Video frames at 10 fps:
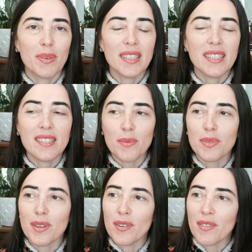Please
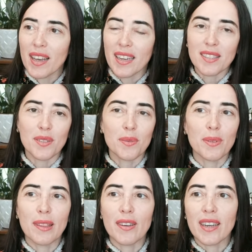observe that as you
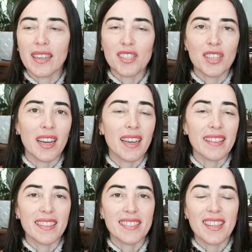would look at a child
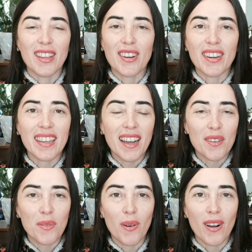that is learning how
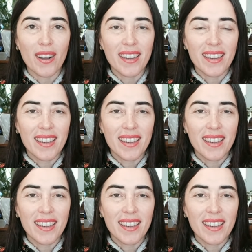to walk.